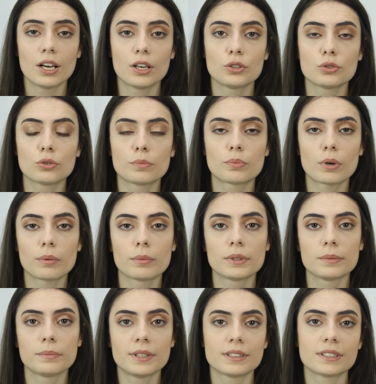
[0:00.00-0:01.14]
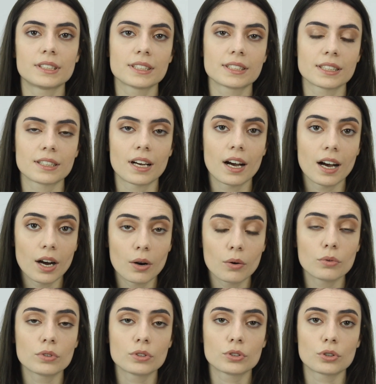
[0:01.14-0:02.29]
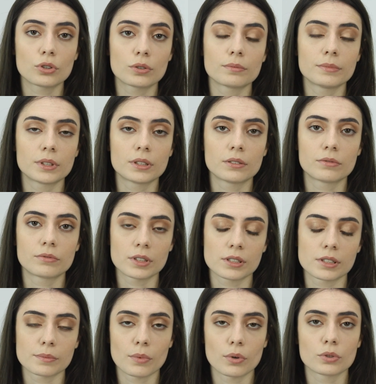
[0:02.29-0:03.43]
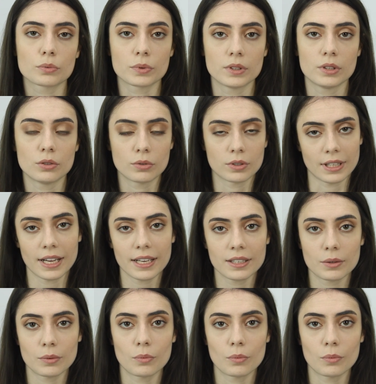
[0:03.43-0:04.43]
you'll probably be interested how your first month will look like,